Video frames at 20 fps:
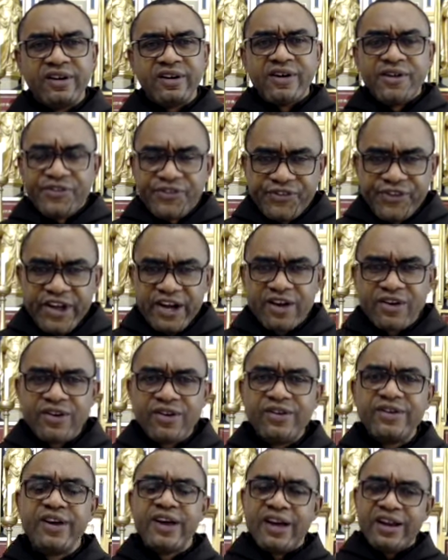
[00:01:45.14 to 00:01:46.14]

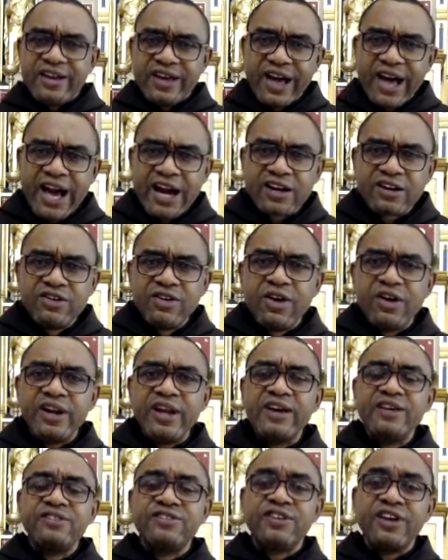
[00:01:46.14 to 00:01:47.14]
Second, they
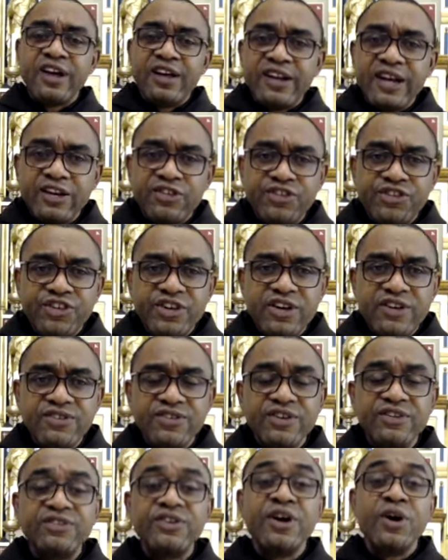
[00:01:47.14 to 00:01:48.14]
acknowledged that
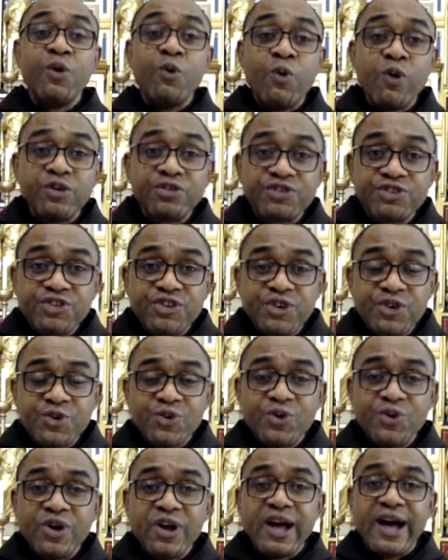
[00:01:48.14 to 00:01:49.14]
Jesus was true
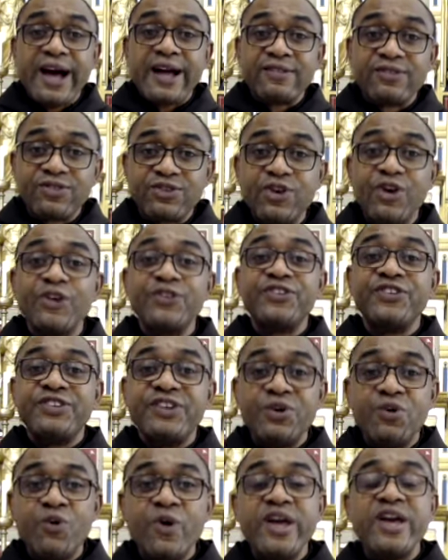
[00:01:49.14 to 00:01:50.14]
and taught the
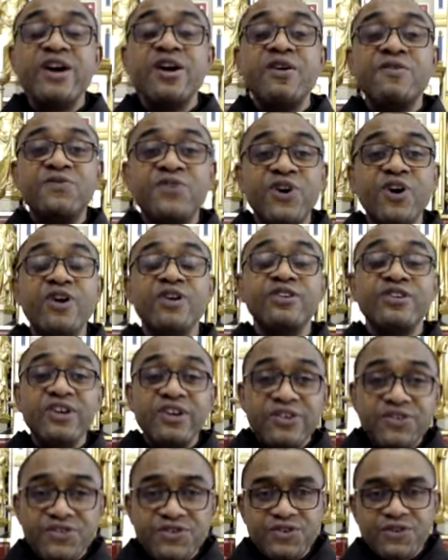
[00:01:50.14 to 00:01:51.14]
way of God
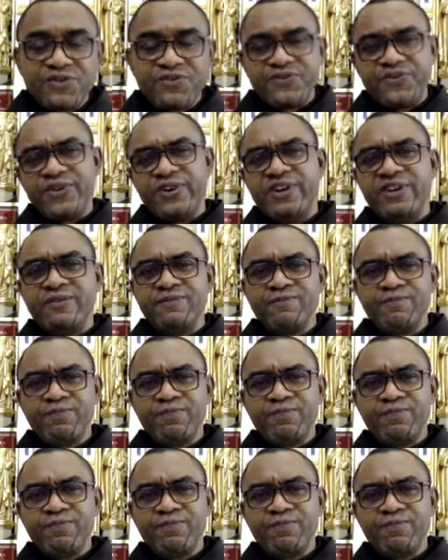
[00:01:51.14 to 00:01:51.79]
truthfully.